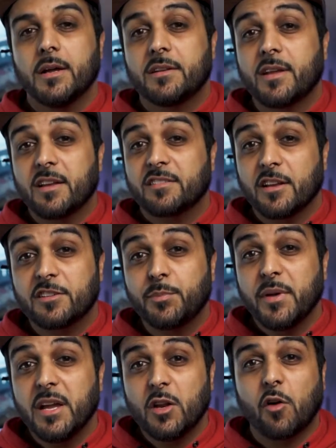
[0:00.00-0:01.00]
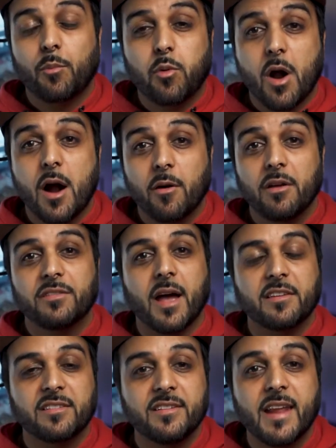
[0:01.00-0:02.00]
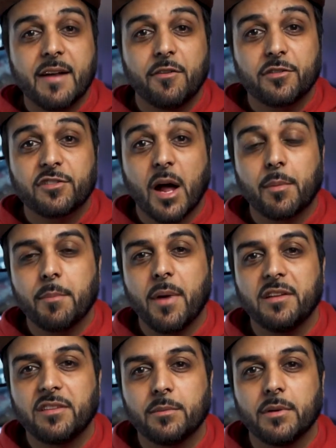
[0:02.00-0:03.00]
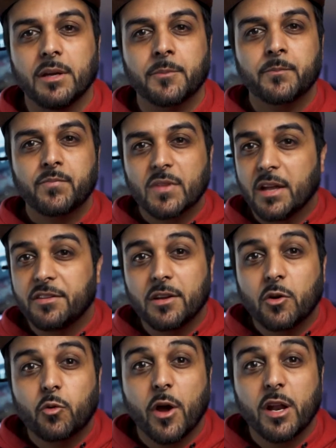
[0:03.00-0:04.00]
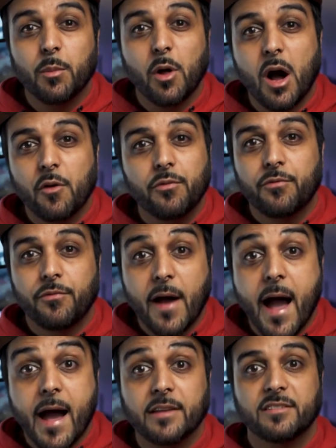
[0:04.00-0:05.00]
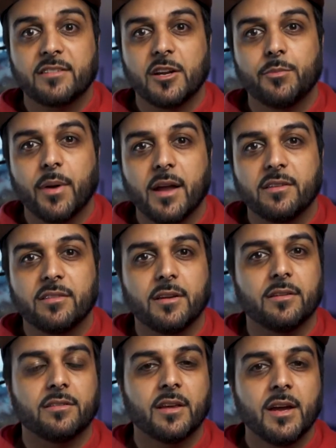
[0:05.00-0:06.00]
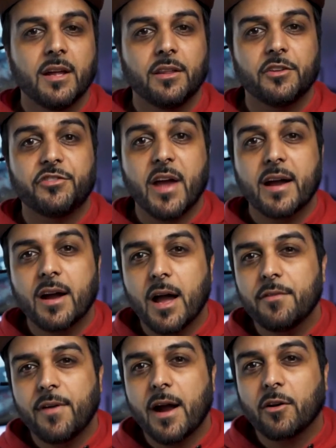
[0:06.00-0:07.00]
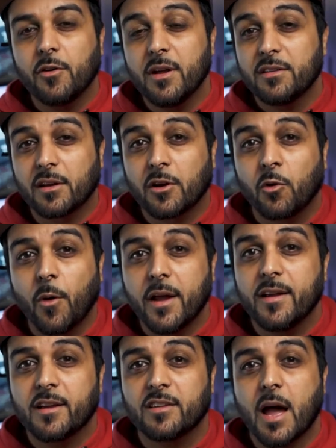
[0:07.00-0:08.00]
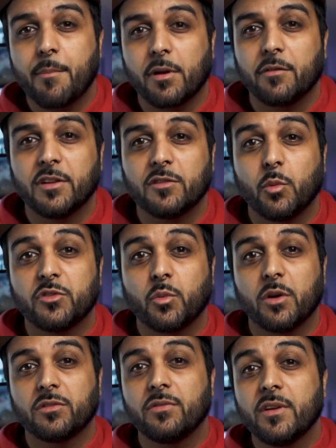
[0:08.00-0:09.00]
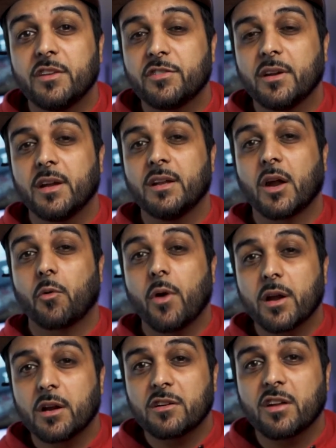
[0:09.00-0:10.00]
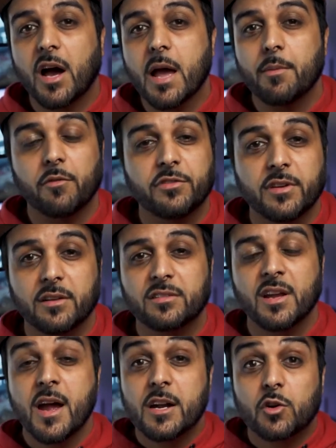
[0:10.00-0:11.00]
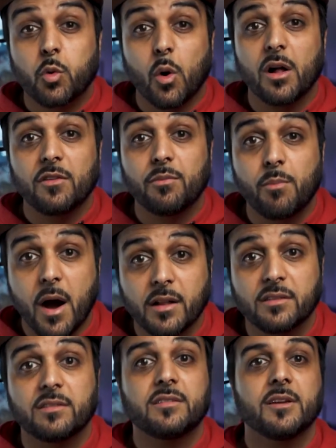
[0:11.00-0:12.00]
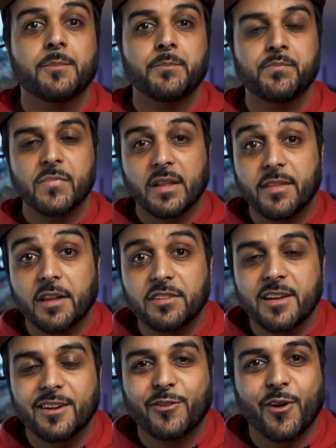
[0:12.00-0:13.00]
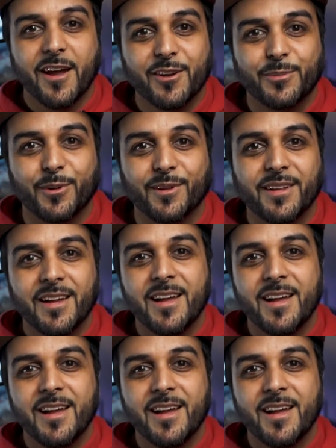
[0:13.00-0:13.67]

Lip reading: Tesla's speed of progress has never stopped amazing me. It's incredible how fast their pace is. The Shanghai factory is a great example of this, which was finished in a record time of just 12 months. That's incredible.